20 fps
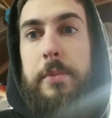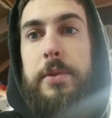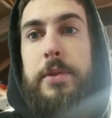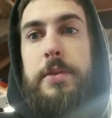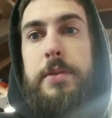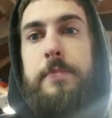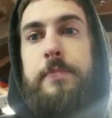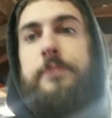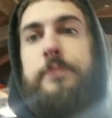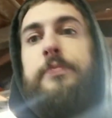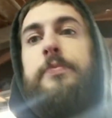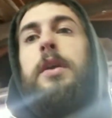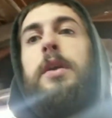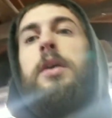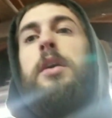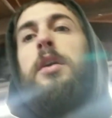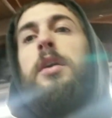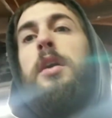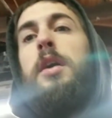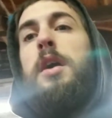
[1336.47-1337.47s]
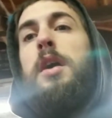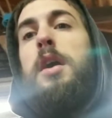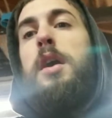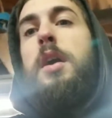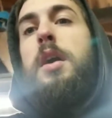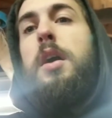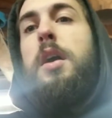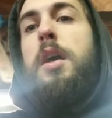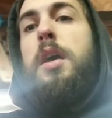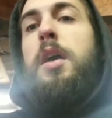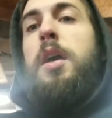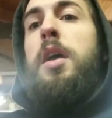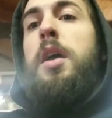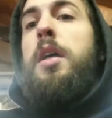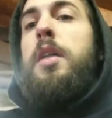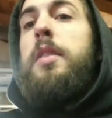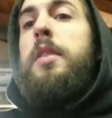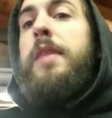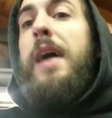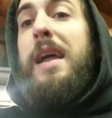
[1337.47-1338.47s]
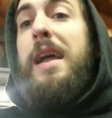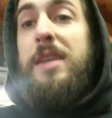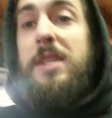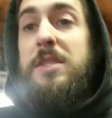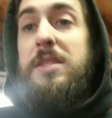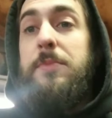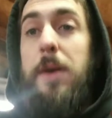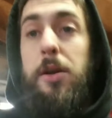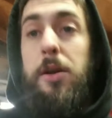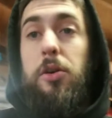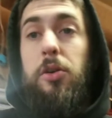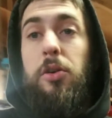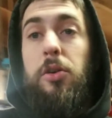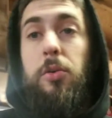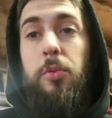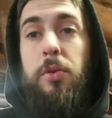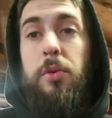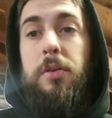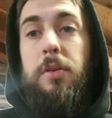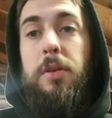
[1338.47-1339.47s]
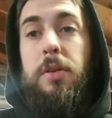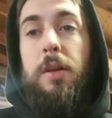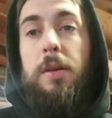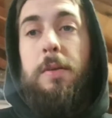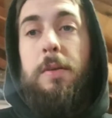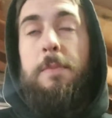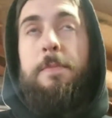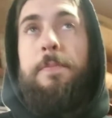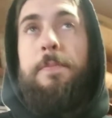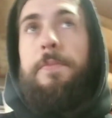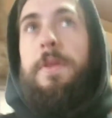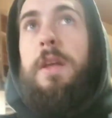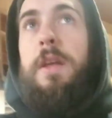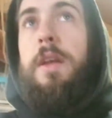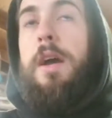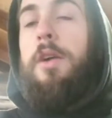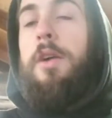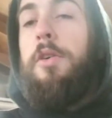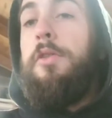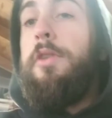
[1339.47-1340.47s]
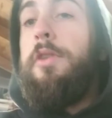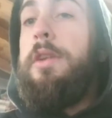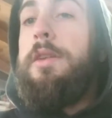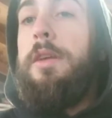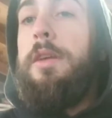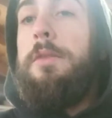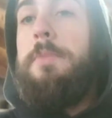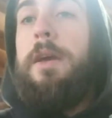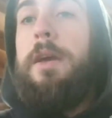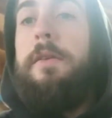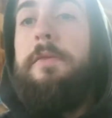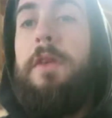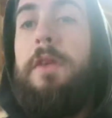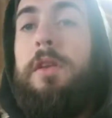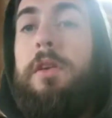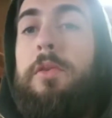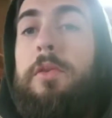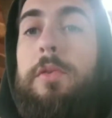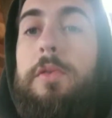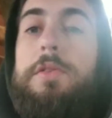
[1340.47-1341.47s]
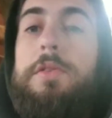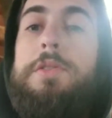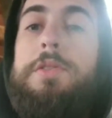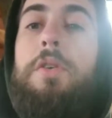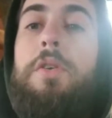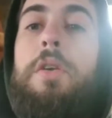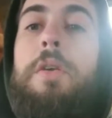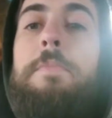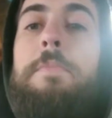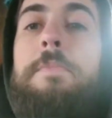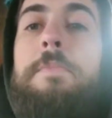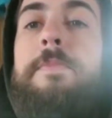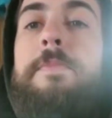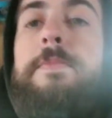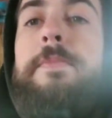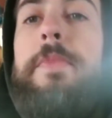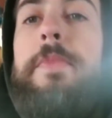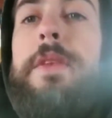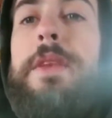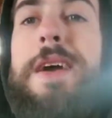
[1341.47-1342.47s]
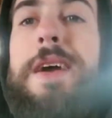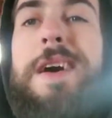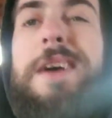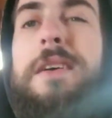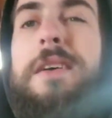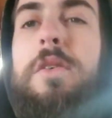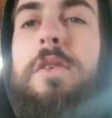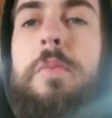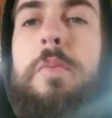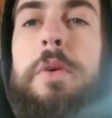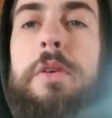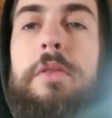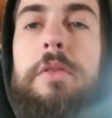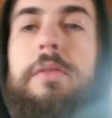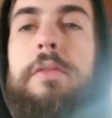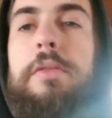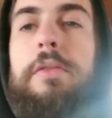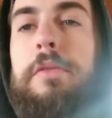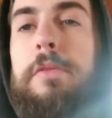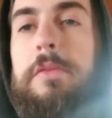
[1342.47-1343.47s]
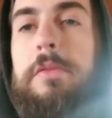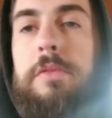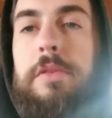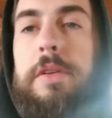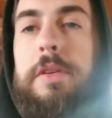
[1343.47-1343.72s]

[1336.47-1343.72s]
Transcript: That is my current one that I already did make a video on, so I'm not going to insert a bunch of pictures and stuff here.